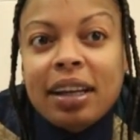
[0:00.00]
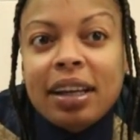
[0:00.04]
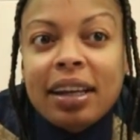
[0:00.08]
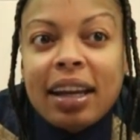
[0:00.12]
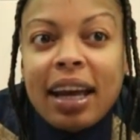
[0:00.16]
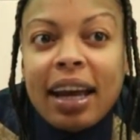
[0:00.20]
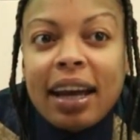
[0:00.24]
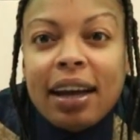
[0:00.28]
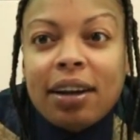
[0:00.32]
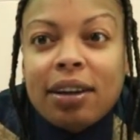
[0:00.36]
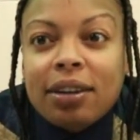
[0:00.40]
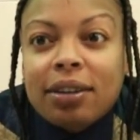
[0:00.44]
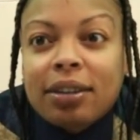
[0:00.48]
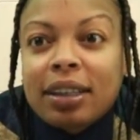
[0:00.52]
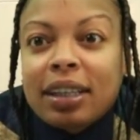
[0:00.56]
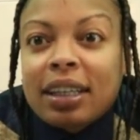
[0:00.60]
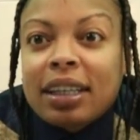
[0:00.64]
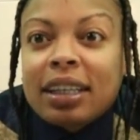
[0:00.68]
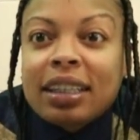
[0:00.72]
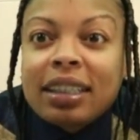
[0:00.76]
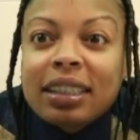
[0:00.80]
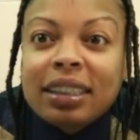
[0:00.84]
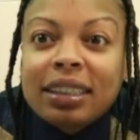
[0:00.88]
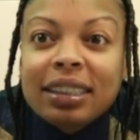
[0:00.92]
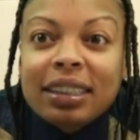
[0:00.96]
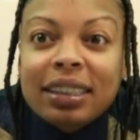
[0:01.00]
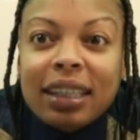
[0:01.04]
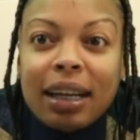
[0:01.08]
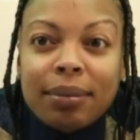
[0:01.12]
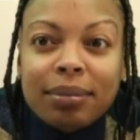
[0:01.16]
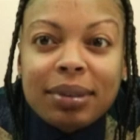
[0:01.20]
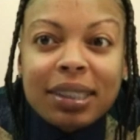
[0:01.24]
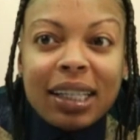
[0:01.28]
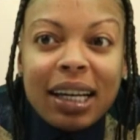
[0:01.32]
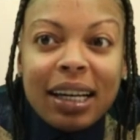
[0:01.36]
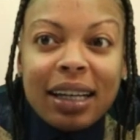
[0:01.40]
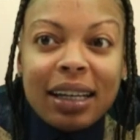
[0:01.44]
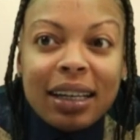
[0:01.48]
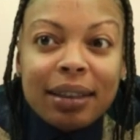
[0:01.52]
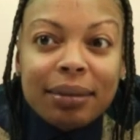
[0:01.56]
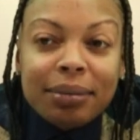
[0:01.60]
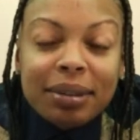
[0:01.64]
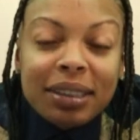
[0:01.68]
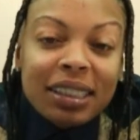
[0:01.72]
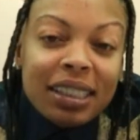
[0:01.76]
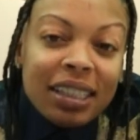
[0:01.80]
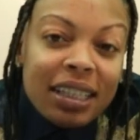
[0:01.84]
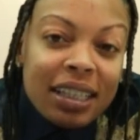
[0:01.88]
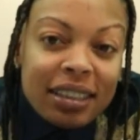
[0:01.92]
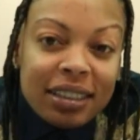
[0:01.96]
Now,
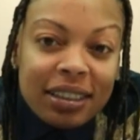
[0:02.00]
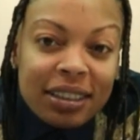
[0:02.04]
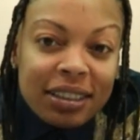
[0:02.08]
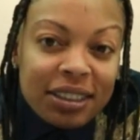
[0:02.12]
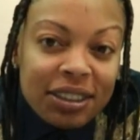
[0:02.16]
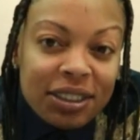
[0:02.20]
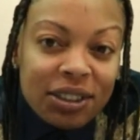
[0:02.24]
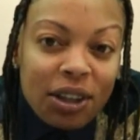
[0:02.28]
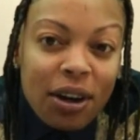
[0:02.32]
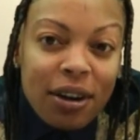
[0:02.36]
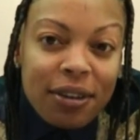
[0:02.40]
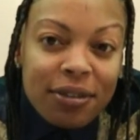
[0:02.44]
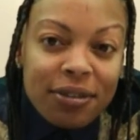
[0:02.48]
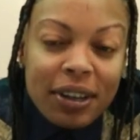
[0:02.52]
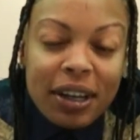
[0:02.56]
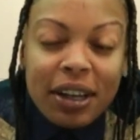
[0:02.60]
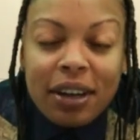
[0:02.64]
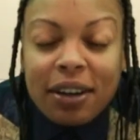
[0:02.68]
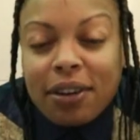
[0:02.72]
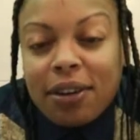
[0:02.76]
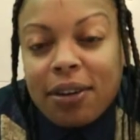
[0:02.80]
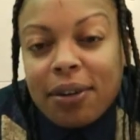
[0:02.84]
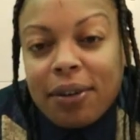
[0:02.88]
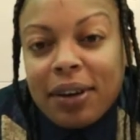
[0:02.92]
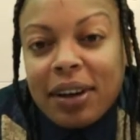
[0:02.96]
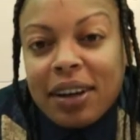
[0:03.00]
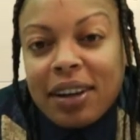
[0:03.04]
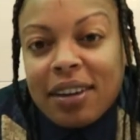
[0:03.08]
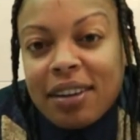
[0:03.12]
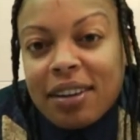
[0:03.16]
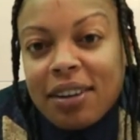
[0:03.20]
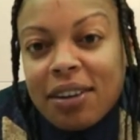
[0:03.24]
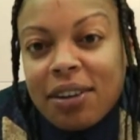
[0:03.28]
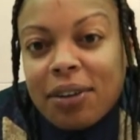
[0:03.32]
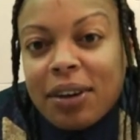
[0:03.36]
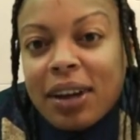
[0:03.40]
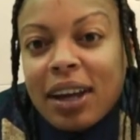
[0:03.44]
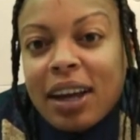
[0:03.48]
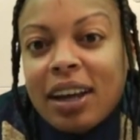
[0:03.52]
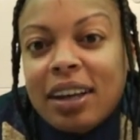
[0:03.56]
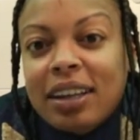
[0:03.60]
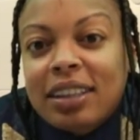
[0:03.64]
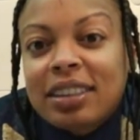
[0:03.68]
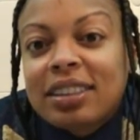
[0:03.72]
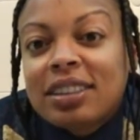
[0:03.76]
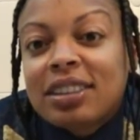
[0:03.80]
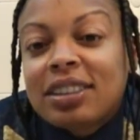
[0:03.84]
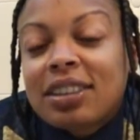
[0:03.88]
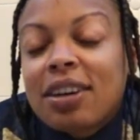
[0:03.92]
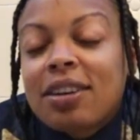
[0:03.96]
sometimes it's a soft inquiry,
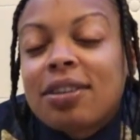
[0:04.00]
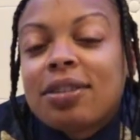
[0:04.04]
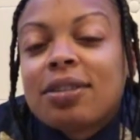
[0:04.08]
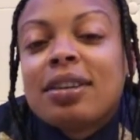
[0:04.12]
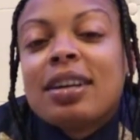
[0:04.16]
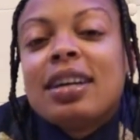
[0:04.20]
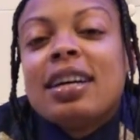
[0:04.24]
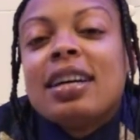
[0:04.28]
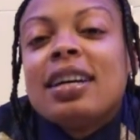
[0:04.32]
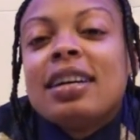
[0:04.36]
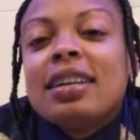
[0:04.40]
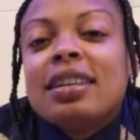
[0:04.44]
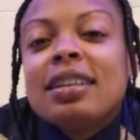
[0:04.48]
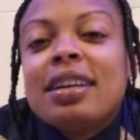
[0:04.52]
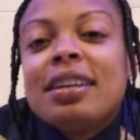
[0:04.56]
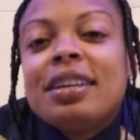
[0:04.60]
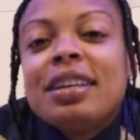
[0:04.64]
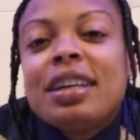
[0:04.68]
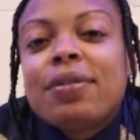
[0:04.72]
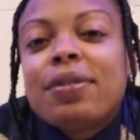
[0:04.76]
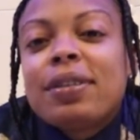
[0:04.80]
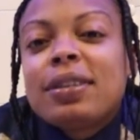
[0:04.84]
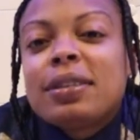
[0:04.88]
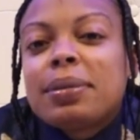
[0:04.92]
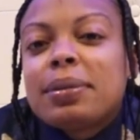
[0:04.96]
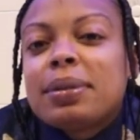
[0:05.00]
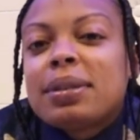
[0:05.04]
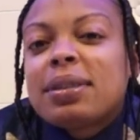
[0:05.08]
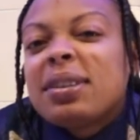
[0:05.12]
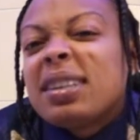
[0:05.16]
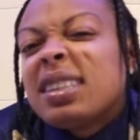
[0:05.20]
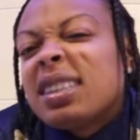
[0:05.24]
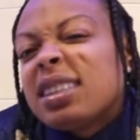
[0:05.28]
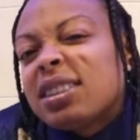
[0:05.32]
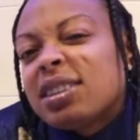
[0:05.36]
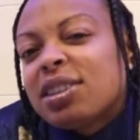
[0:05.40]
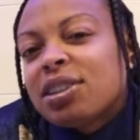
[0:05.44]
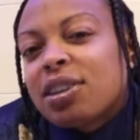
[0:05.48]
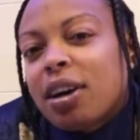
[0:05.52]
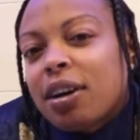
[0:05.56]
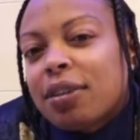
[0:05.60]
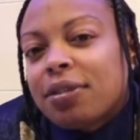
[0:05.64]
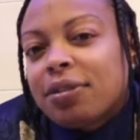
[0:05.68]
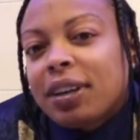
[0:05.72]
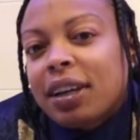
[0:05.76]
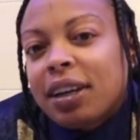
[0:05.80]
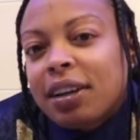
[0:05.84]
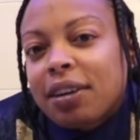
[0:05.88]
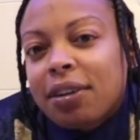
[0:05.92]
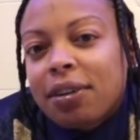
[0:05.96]
okay? So the difference between a
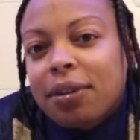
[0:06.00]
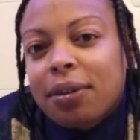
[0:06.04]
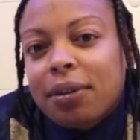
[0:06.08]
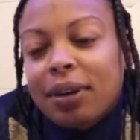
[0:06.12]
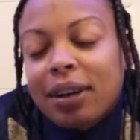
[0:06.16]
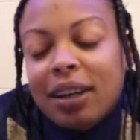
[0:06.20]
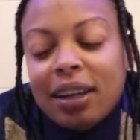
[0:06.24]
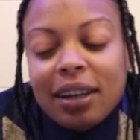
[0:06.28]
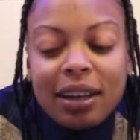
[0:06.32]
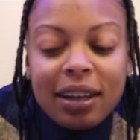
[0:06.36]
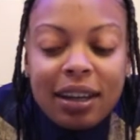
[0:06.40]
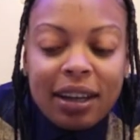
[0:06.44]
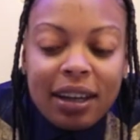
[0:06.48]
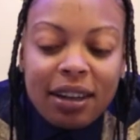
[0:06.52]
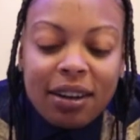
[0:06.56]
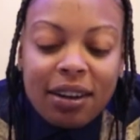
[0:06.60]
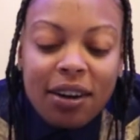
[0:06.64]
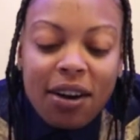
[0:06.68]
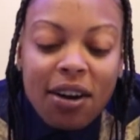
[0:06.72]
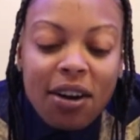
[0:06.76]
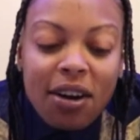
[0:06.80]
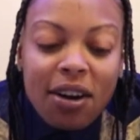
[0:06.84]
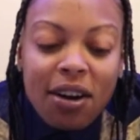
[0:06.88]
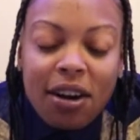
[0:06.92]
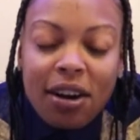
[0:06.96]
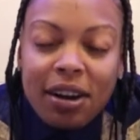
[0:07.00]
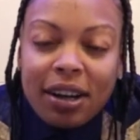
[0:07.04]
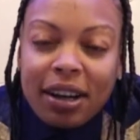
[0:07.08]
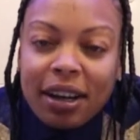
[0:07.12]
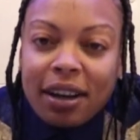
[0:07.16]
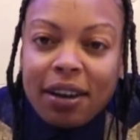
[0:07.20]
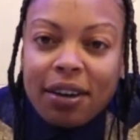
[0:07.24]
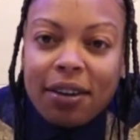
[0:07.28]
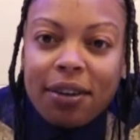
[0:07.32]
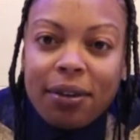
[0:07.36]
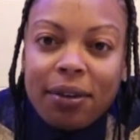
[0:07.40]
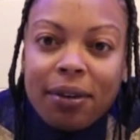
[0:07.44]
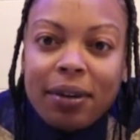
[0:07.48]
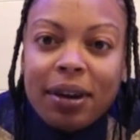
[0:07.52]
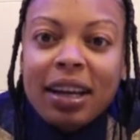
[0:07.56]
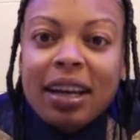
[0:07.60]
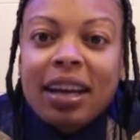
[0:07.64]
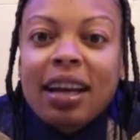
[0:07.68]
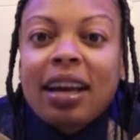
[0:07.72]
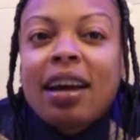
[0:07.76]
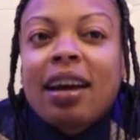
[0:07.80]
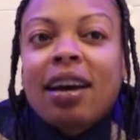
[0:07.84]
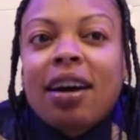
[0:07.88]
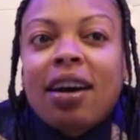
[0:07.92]
soft inquiry and a hard inquiry